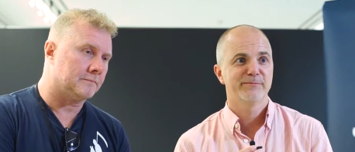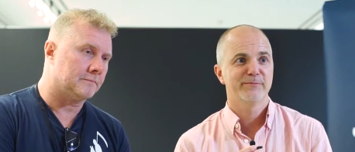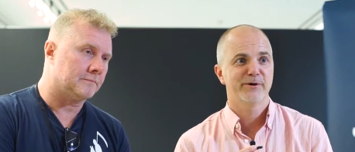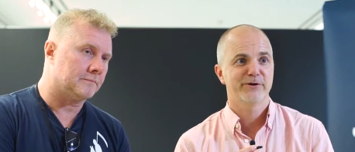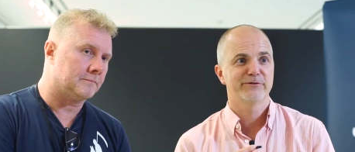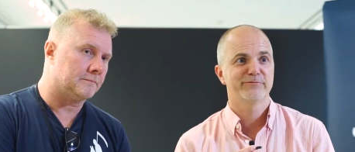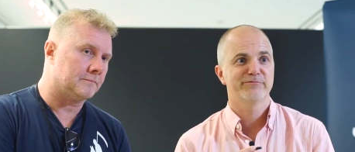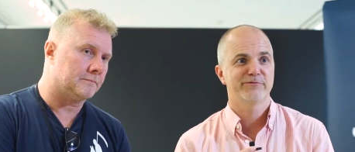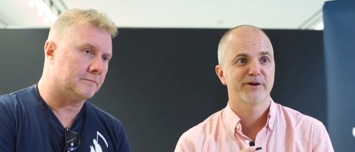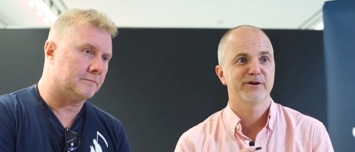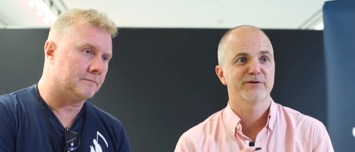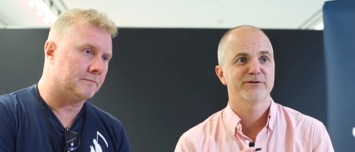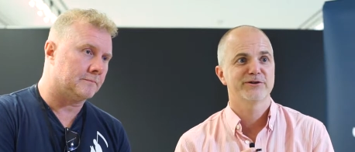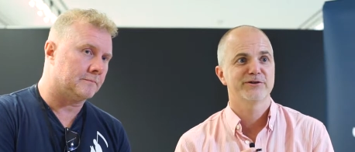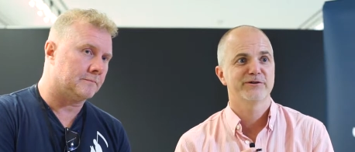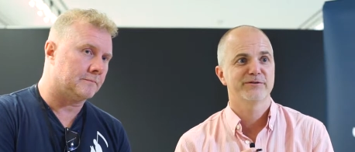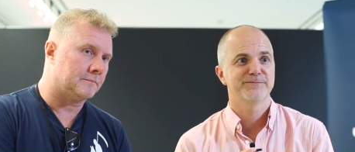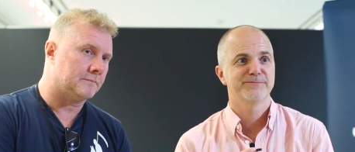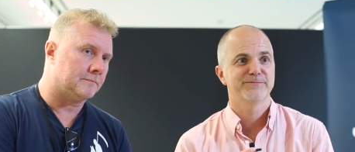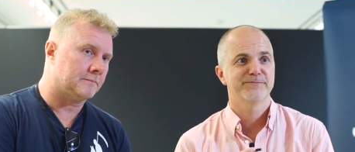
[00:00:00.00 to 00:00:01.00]
Speaker 1: post
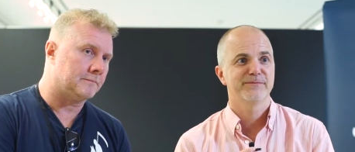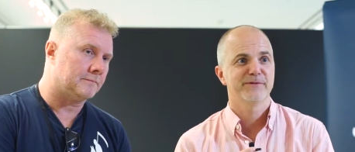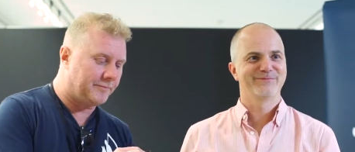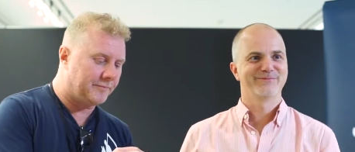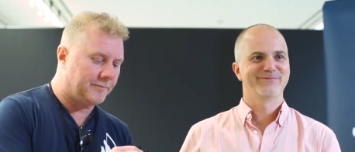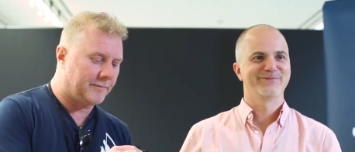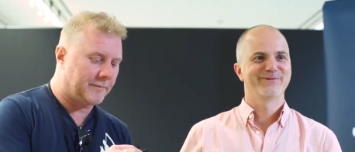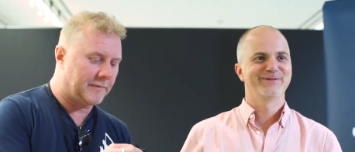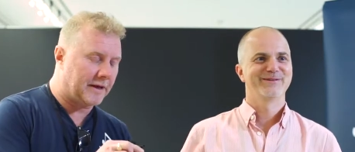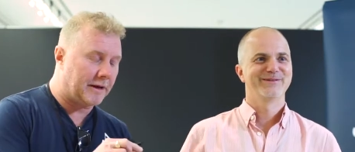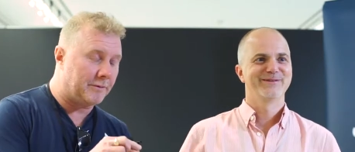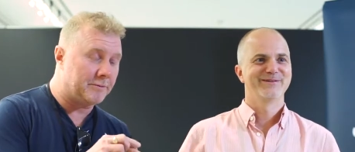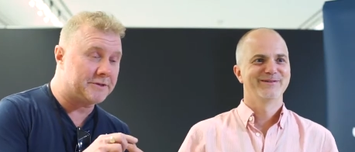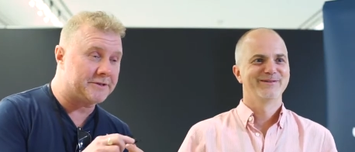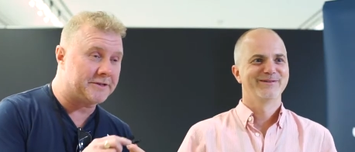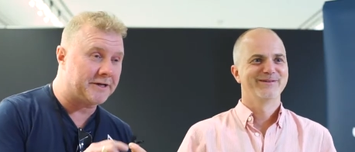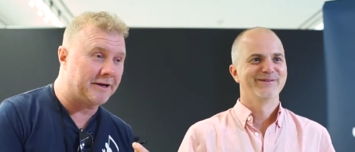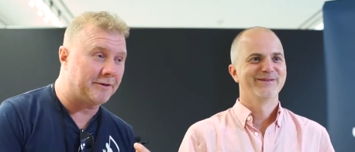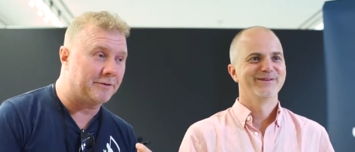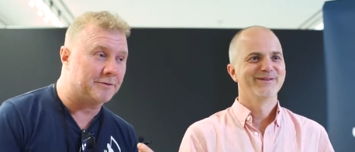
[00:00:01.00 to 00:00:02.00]
production.
Speaker 2: I would
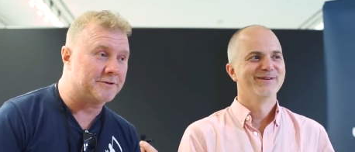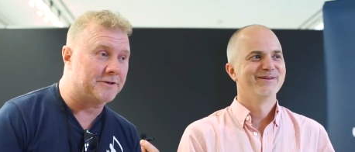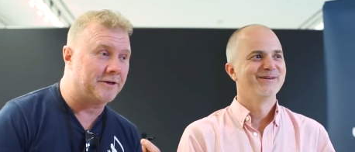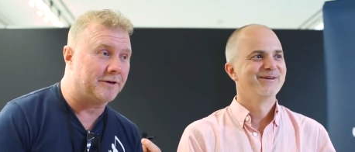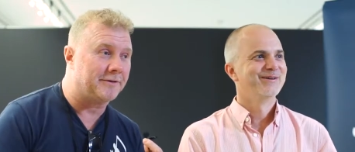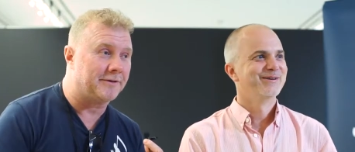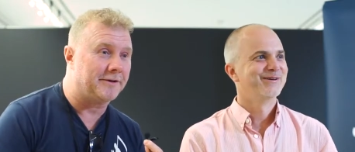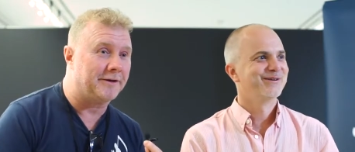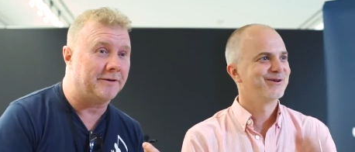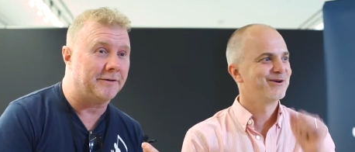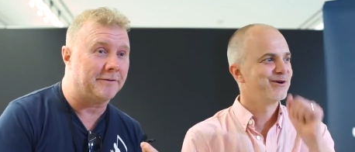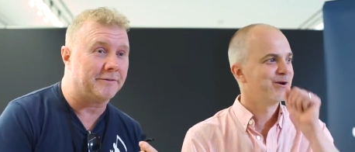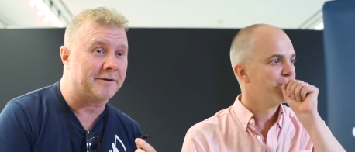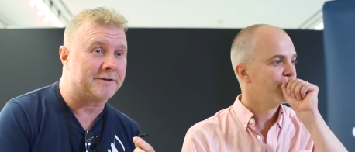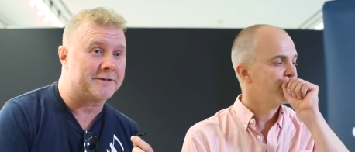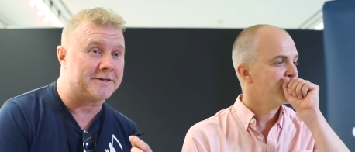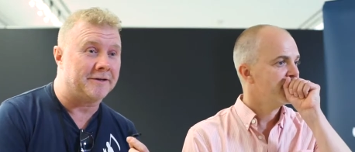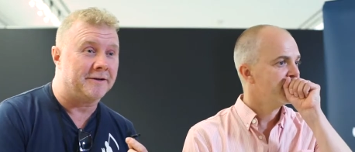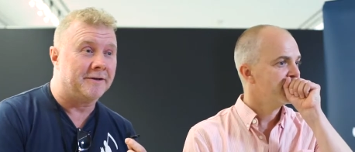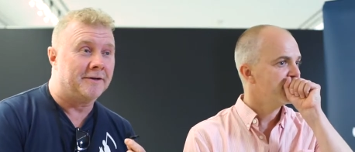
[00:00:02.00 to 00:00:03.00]
say also that you know
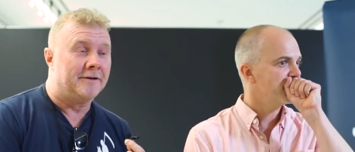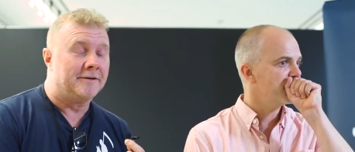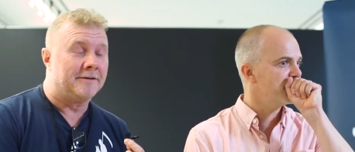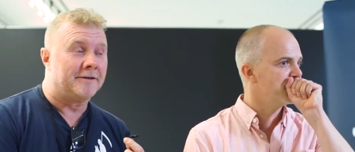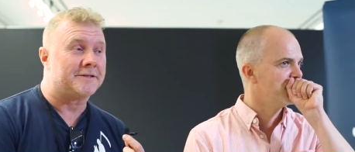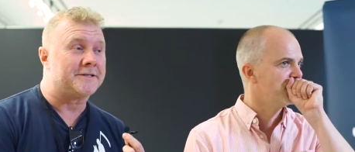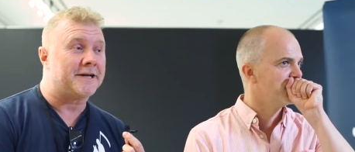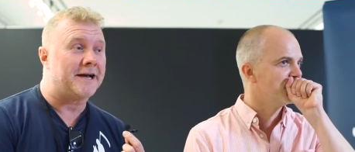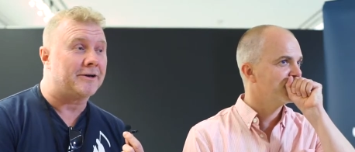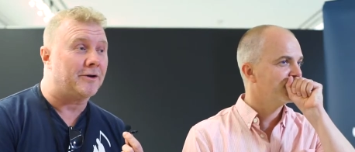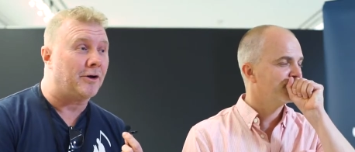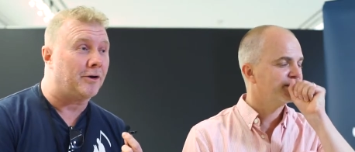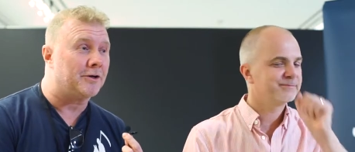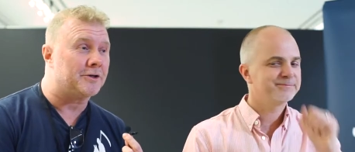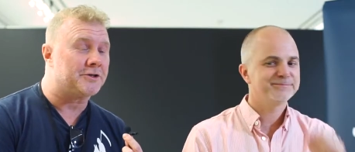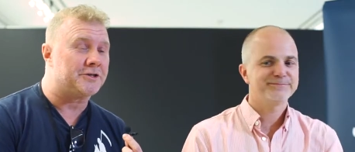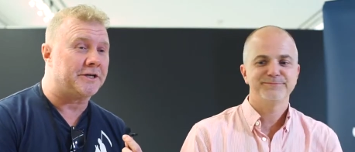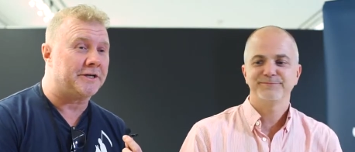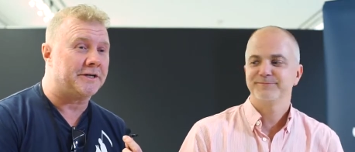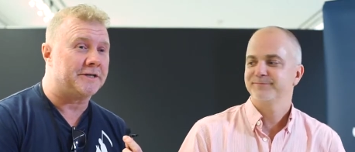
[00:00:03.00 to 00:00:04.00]
that the
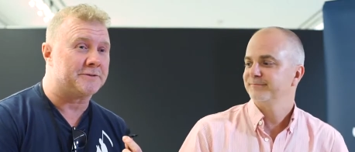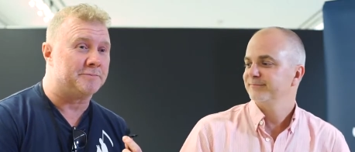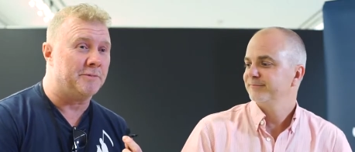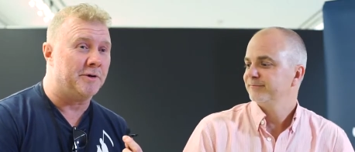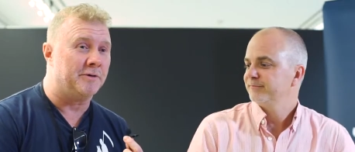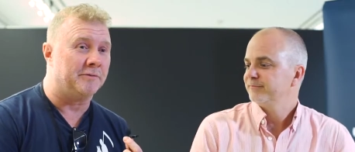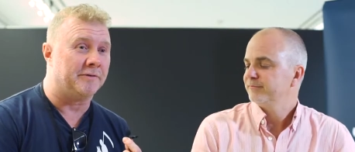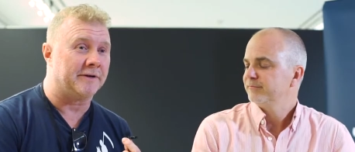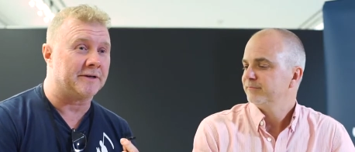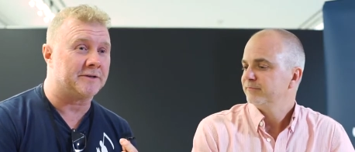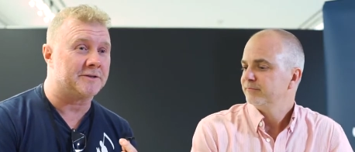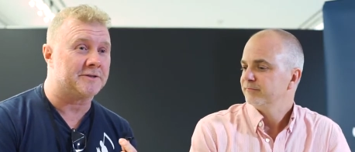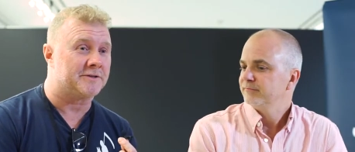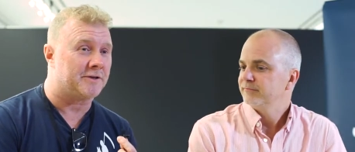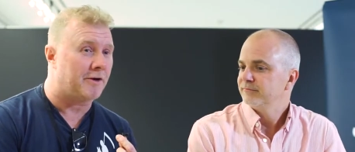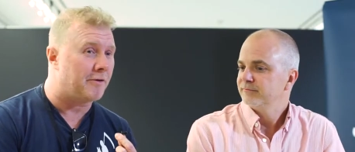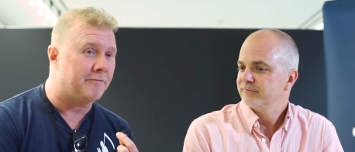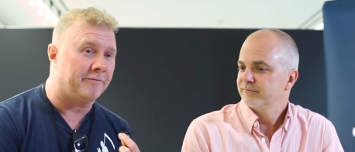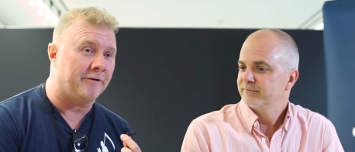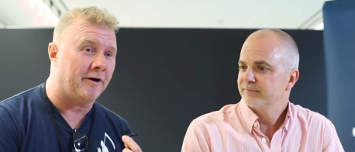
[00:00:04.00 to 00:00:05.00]
technology is moving
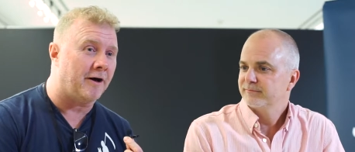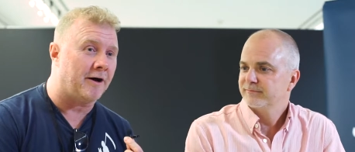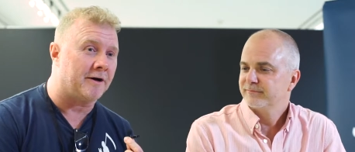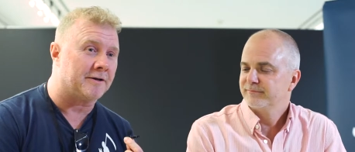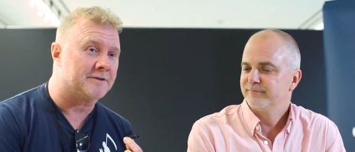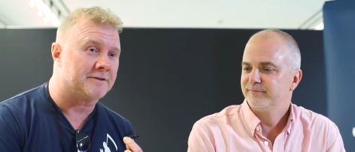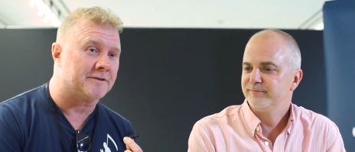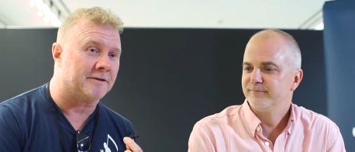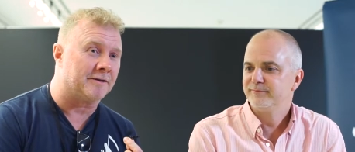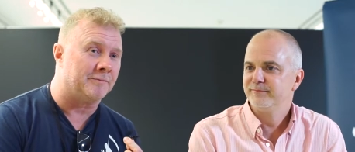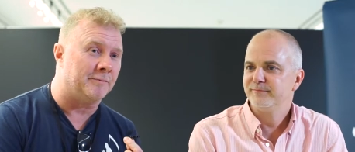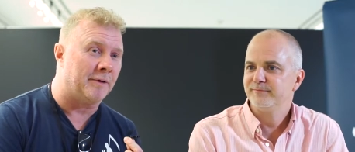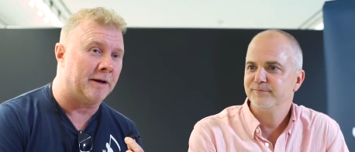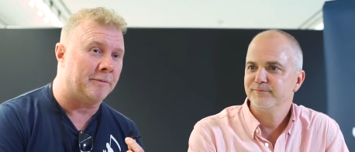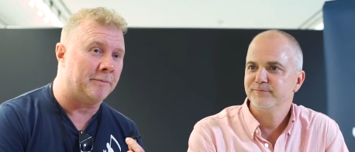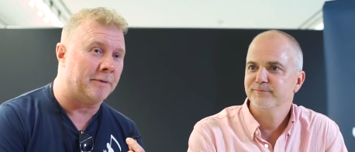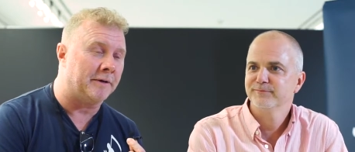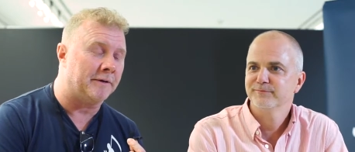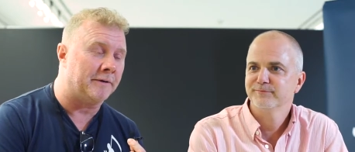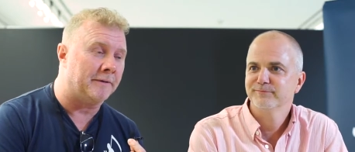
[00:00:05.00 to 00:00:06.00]
so fast at the
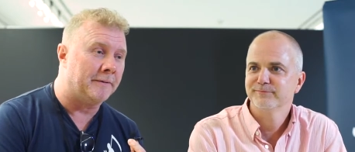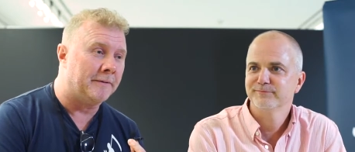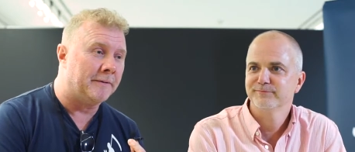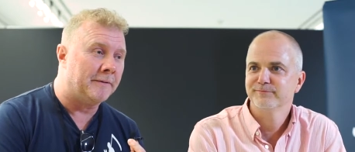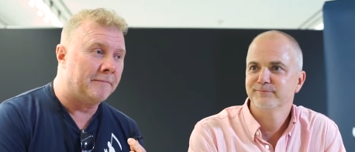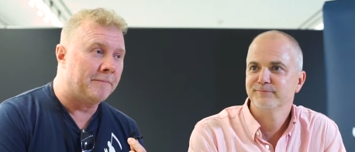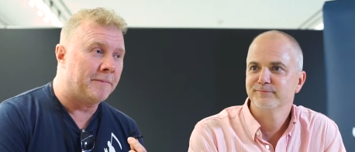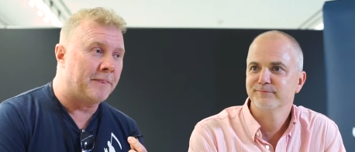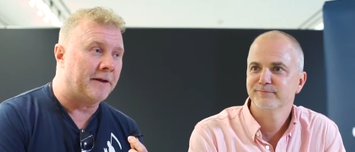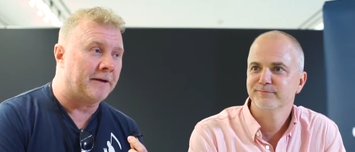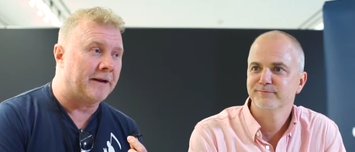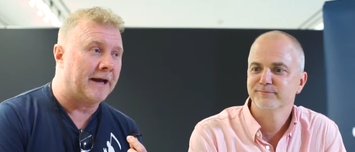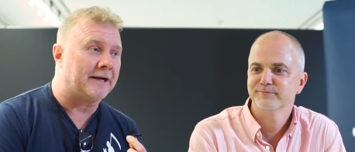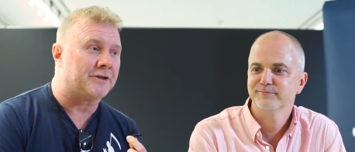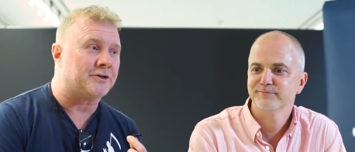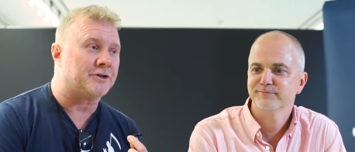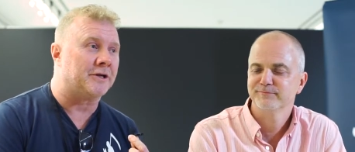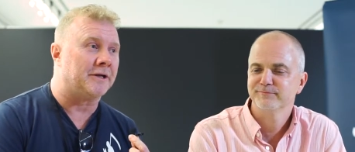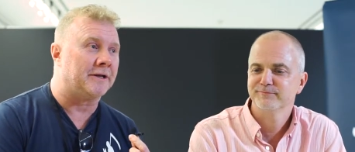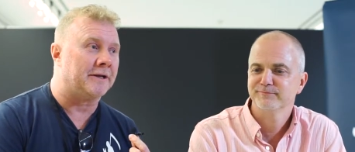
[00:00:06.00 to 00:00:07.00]
moment that
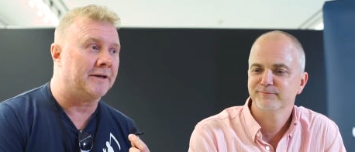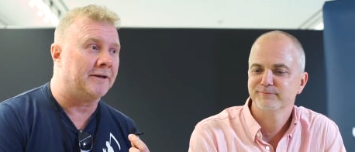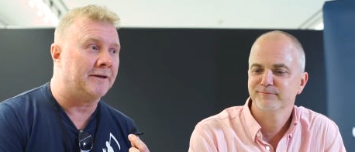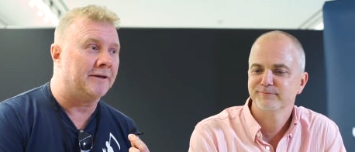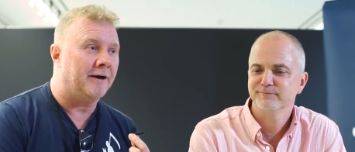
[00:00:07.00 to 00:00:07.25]
actually